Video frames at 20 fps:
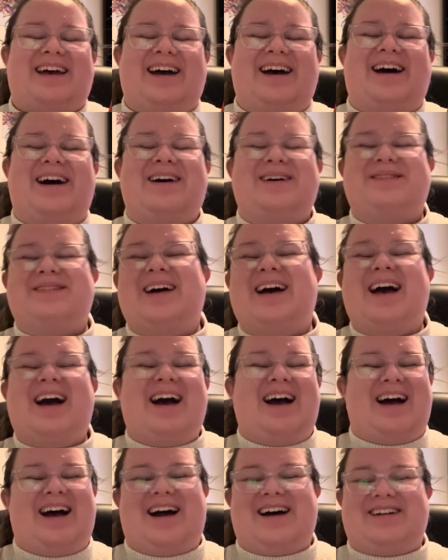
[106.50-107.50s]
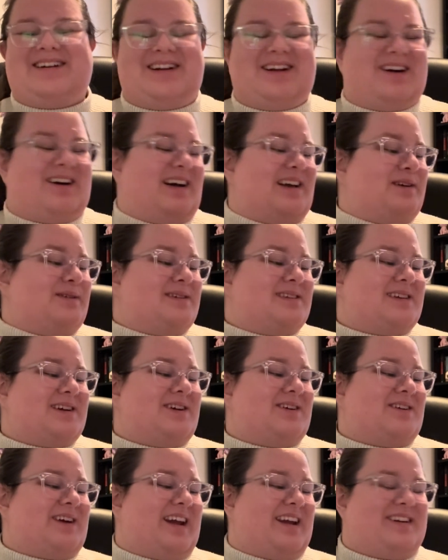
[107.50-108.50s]
I don't know, it was a
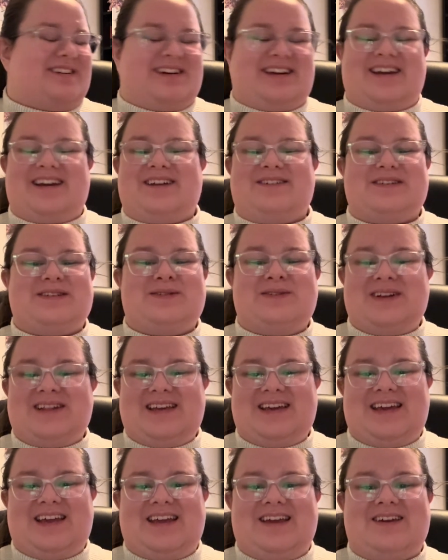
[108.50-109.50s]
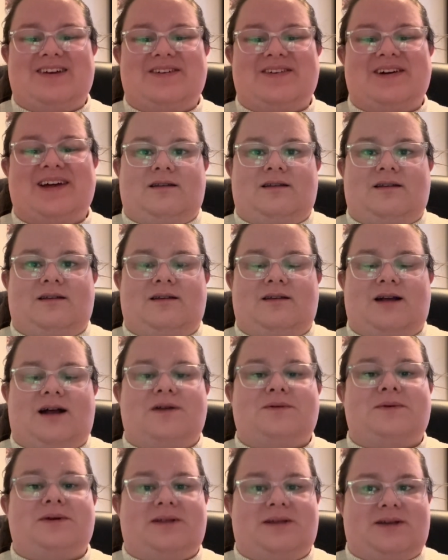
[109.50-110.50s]
great read. It was really cute. I
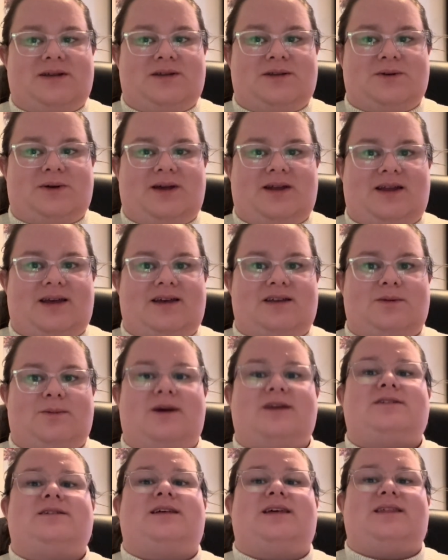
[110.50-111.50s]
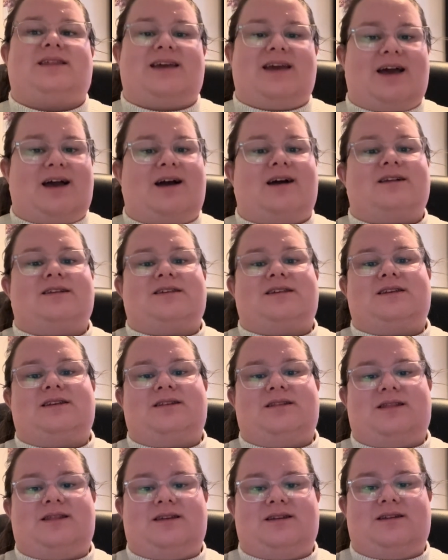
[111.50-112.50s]
really enjoyed it, especially like the cats
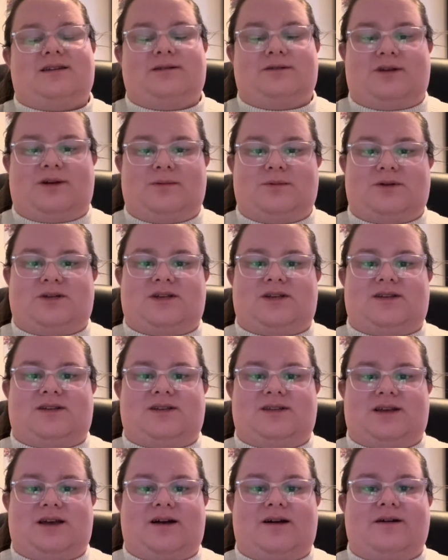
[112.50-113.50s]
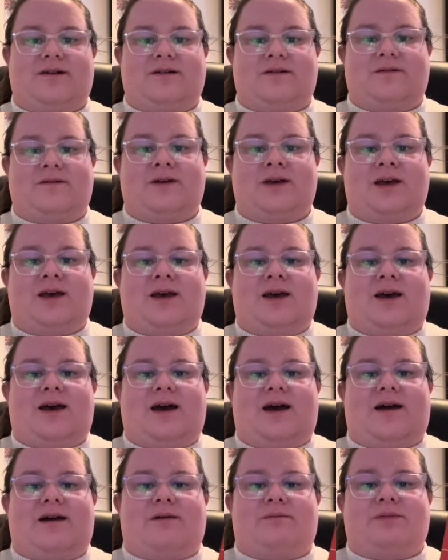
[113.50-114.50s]
and the descriptions of
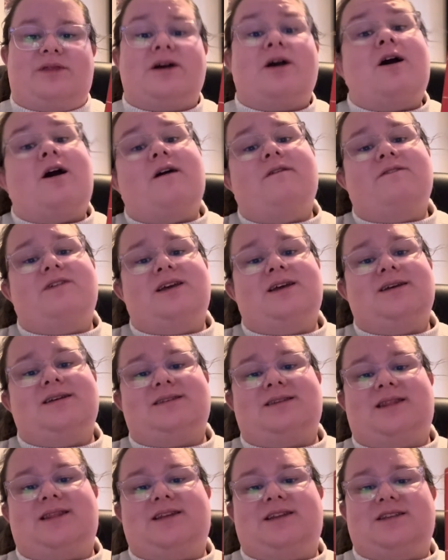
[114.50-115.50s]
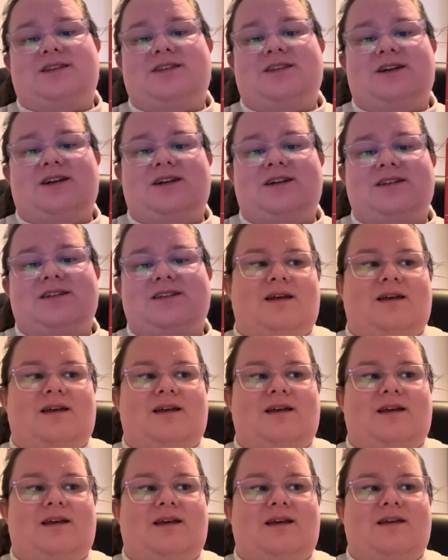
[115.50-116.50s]
the coffees and the desserts.
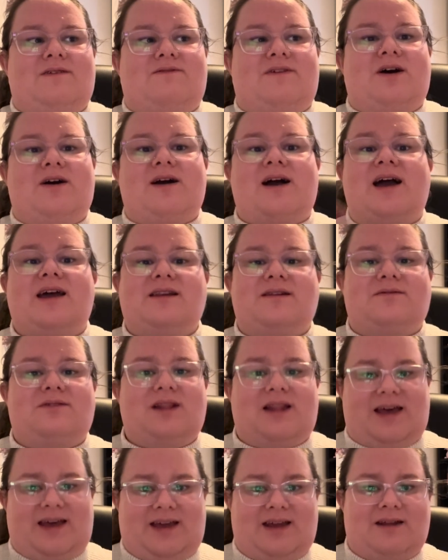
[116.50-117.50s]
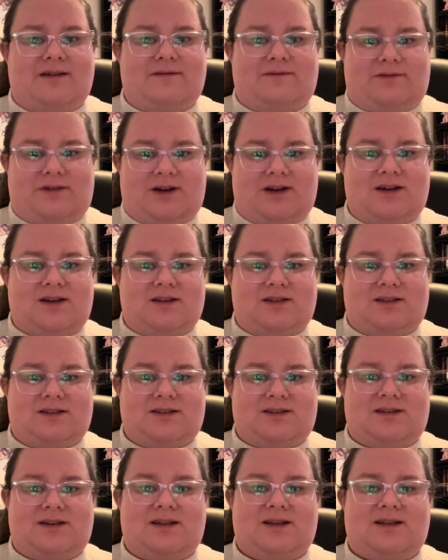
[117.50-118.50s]
It felt kind of light at
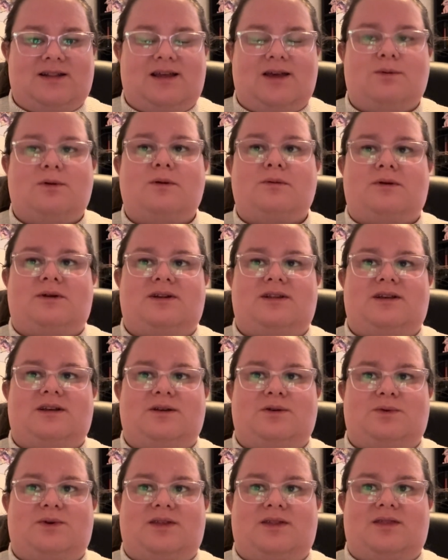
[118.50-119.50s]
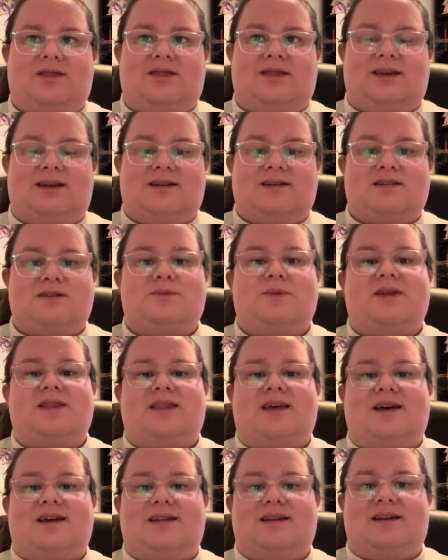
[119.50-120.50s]
first, like people are dealing with things, but
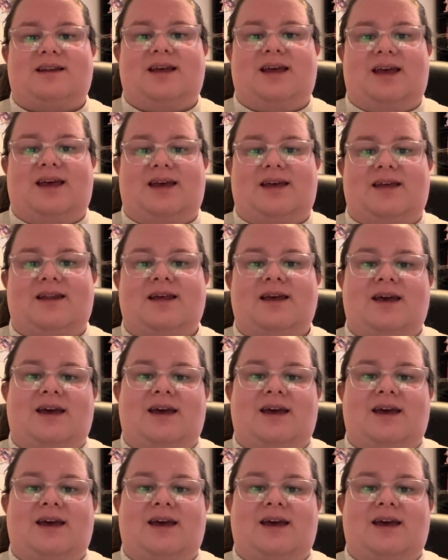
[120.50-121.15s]
then it